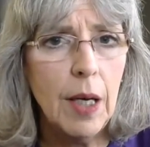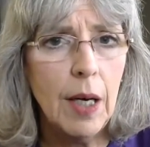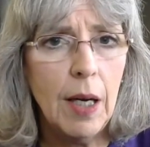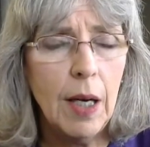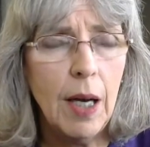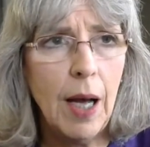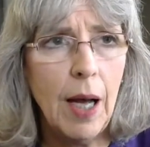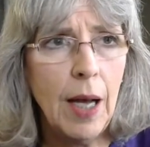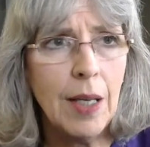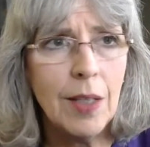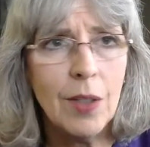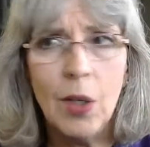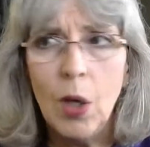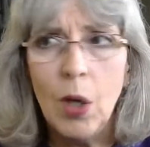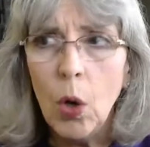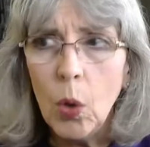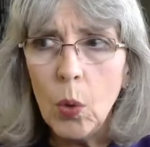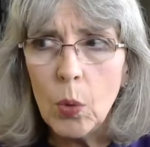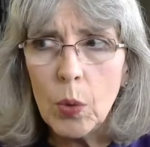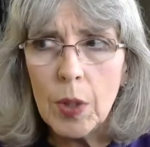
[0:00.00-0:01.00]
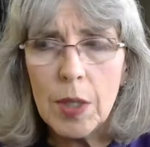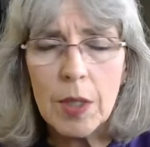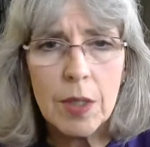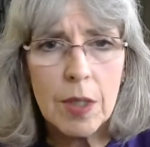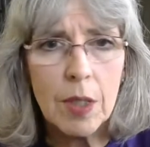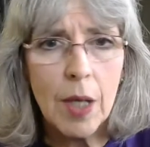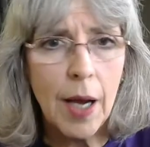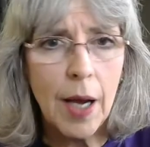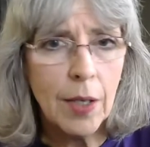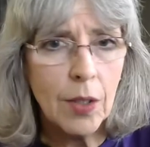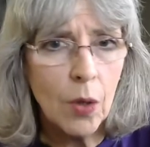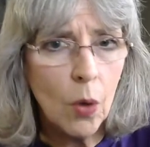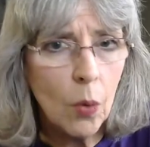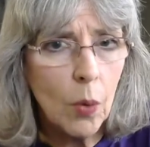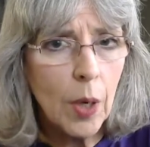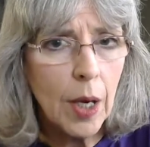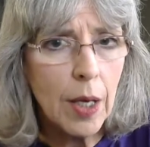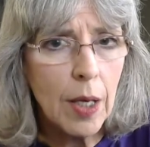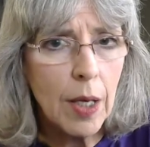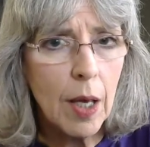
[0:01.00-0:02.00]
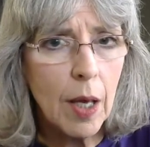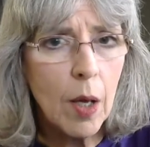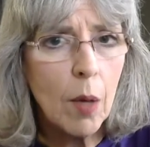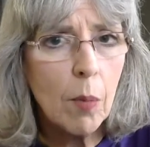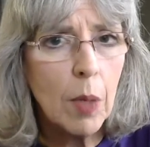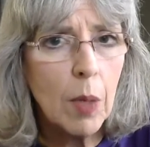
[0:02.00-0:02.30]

I know it. I know I am,